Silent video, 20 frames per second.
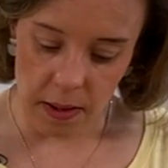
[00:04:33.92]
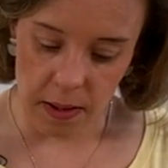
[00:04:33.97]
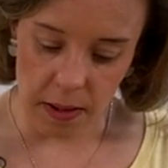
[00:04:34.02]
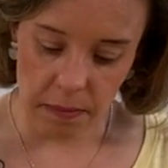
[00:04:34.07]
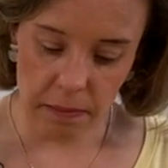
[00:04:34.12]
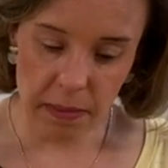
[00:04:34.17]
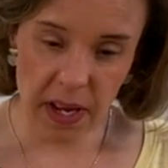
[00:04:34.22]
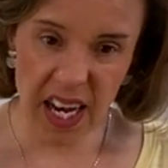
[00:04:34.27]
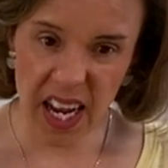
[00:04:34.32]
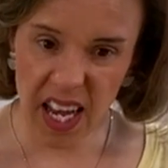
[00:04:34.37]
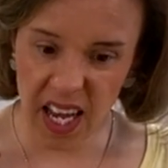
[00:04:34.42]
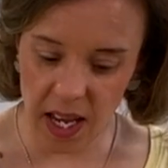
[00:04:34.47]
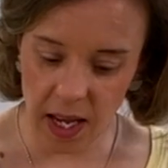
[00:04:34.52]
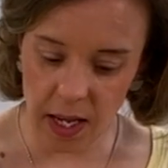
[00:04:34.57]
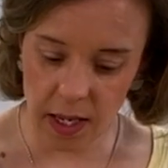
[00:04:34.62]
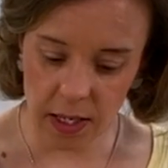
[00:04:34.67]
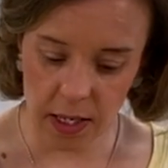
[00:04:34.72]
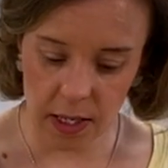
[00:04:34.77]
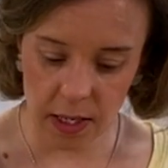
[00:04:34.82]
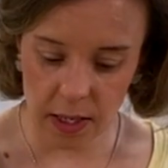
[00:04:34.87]

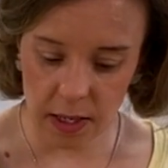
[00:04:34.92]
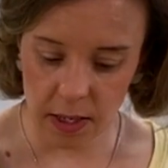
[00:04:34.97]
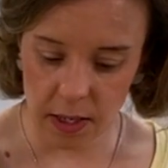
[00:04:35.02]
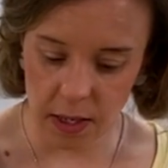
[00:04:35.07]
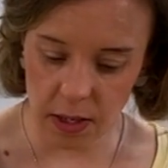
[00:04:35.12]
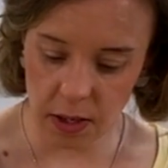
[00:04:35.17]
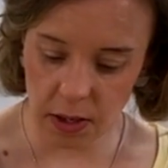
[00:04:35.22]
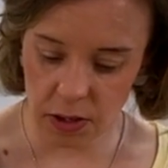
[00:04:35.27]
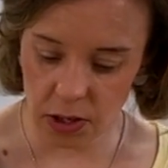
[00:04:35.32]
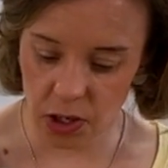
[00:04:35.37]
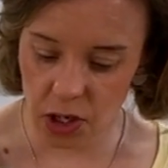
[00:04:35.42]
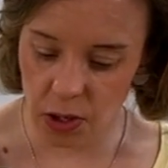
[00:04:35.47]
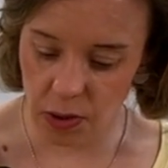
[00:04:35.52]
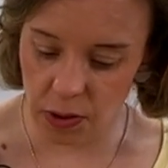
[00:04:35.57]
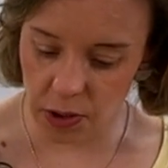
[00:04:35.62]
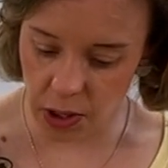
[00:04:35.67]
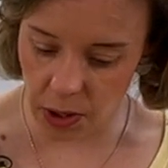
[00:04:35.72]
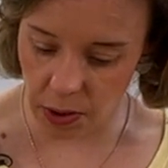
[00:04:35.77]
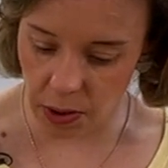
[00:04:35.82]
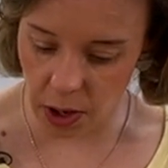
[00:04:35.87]
mid-heat, not
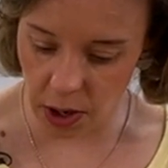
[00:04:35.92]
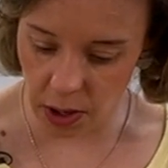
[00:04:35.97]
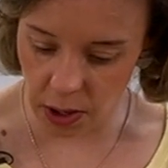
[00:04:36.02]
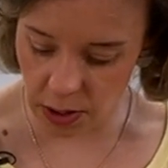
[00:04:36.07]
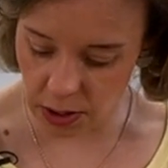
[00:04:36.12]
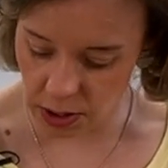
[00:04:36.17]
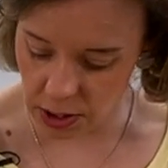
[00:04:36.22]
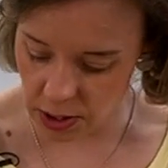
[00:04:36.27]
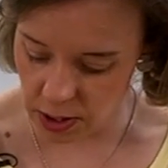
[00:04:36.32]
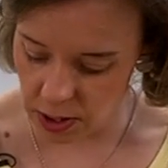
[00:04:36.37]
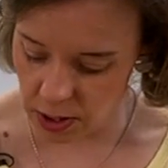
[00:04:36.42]
too hot.